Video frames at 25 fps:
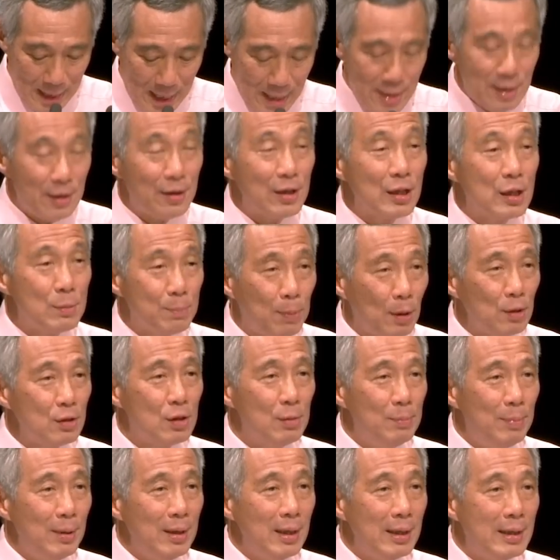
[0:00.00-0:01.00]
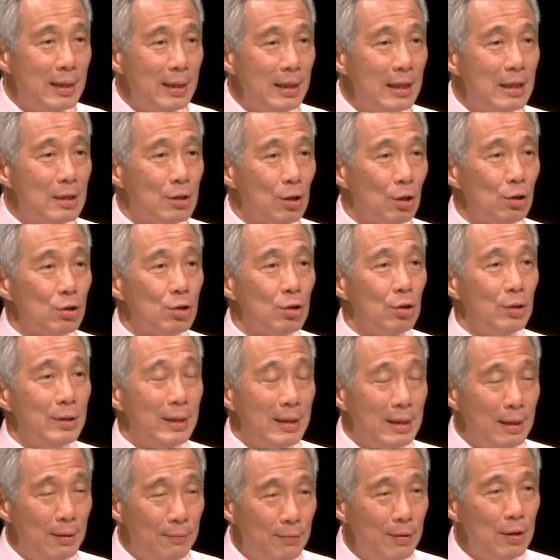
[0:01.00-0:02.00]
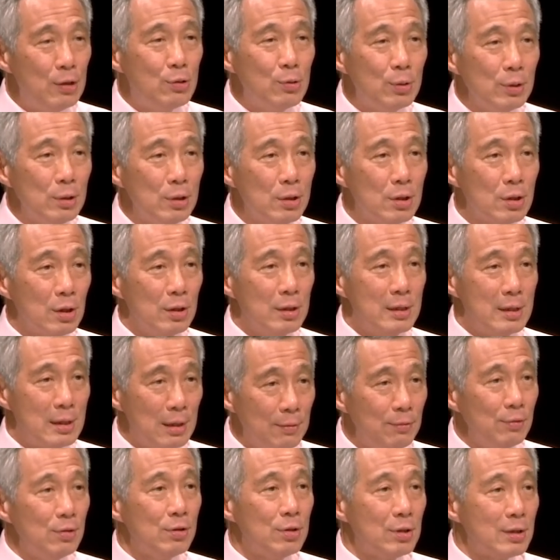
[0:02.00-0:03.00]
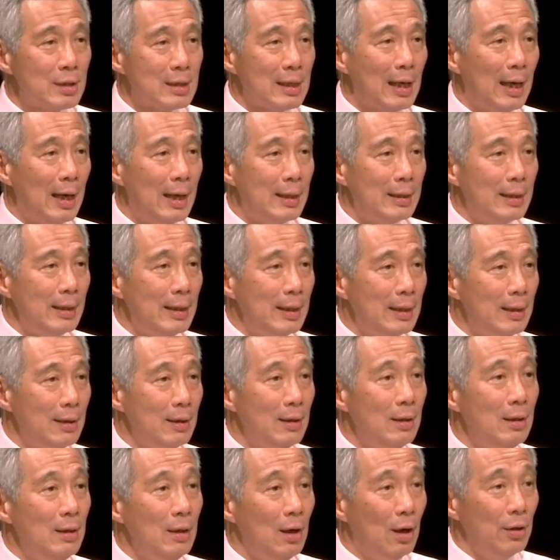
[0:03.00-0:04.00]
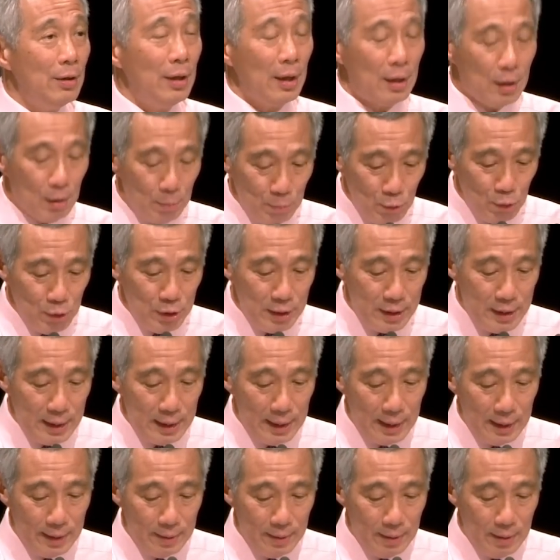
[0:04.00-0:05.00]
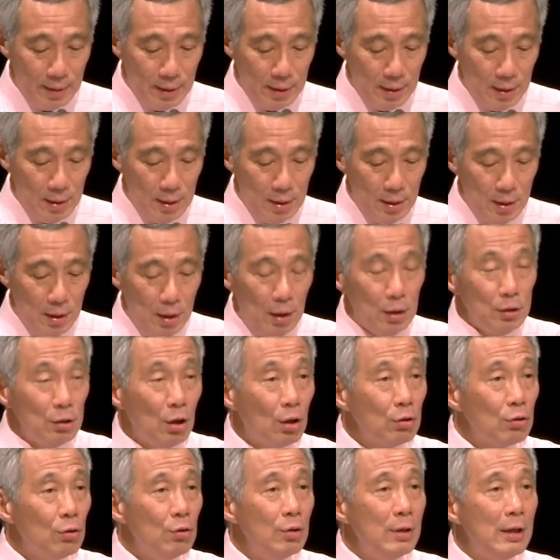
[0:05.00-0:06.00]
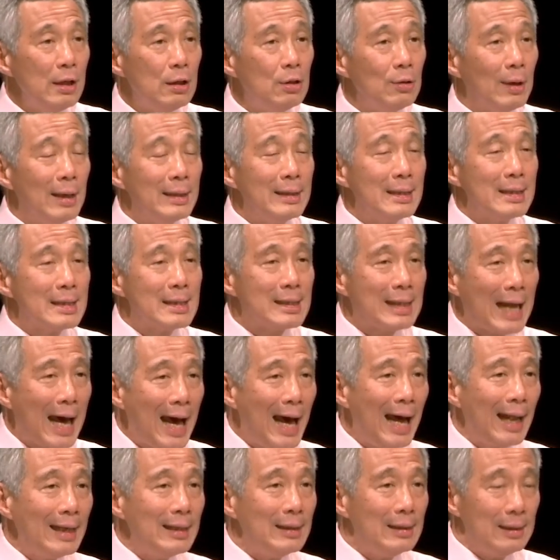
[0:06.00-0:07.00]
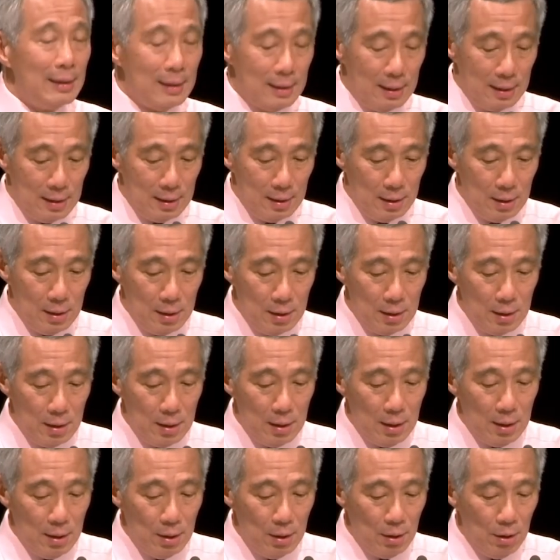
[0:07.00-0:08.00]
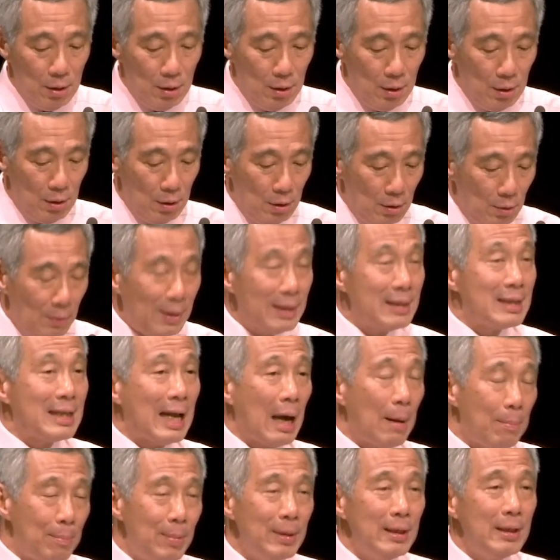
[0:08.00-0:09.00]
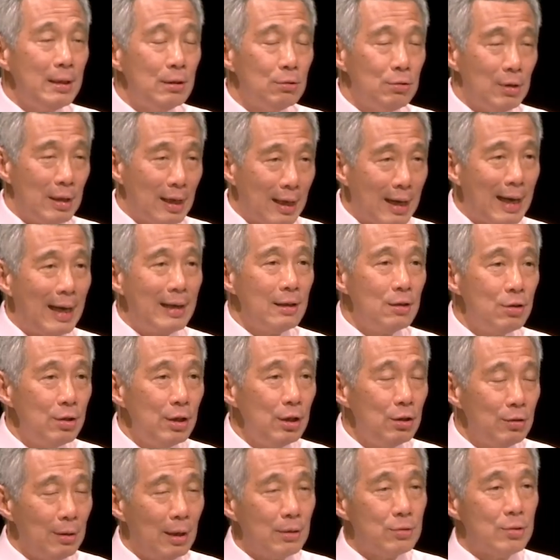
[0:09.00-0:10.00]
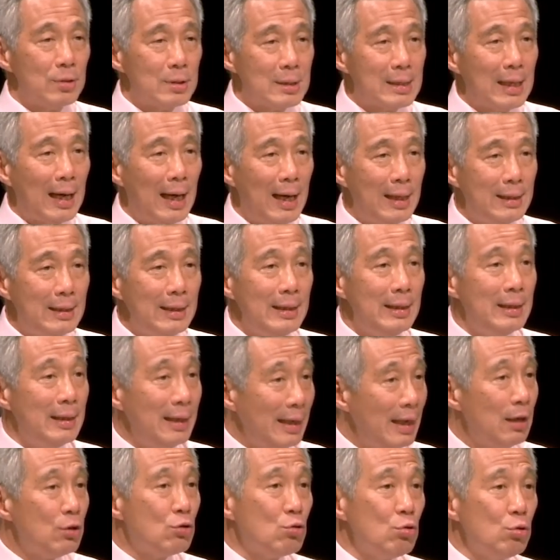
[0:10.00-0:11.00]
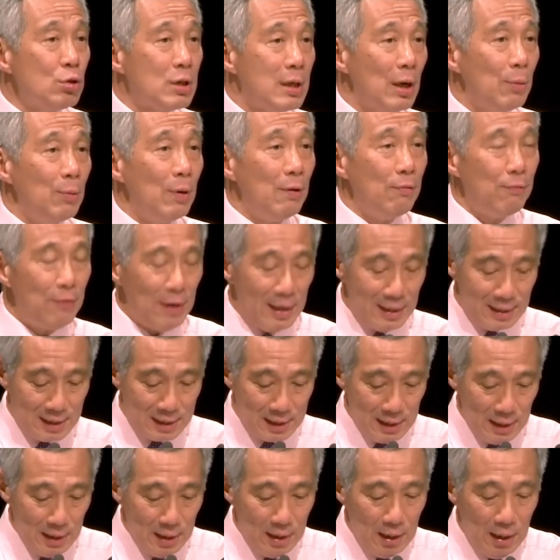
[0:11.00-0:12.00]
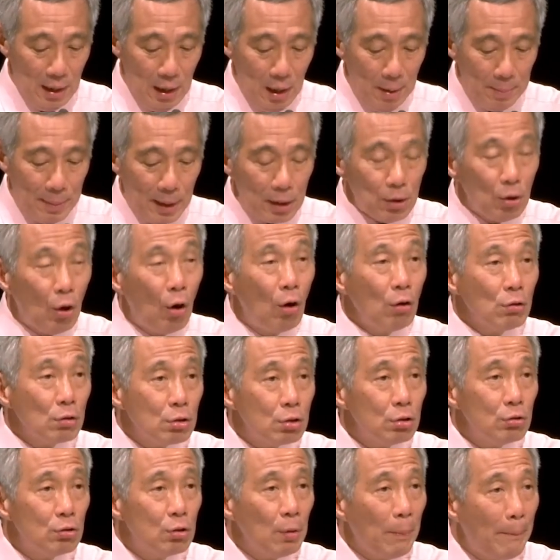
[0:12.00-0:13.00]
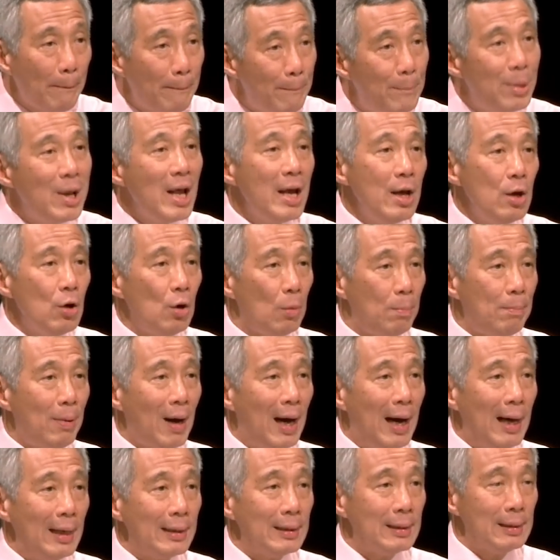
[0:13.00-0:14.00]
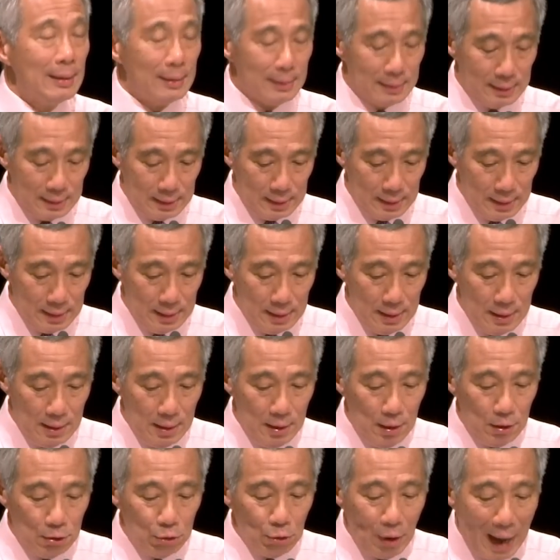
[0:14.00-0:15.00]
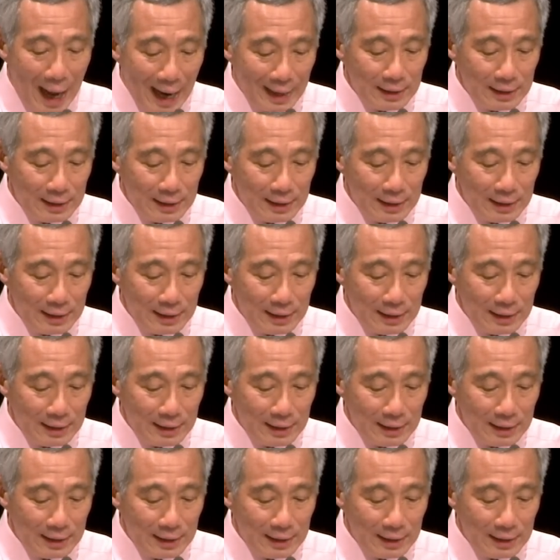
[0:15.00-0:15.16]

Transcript: And the responsibility is also on individuals, on civil society, on the community, not only to understand what's happening to the country, to our society, the issues that we face, but also to play your part, to